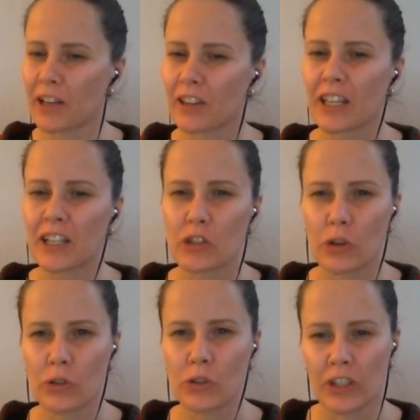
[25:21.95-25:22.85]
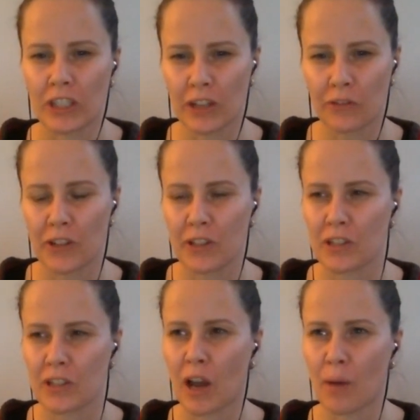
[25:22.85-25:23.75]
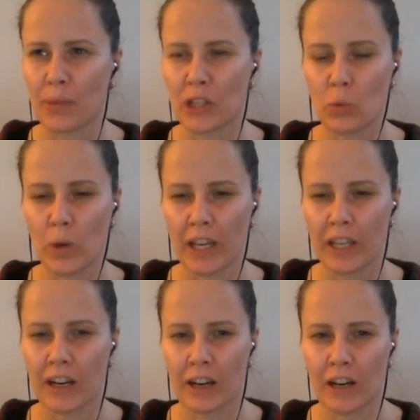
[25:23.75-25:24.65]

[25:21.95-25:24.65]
But I think it's also the difference between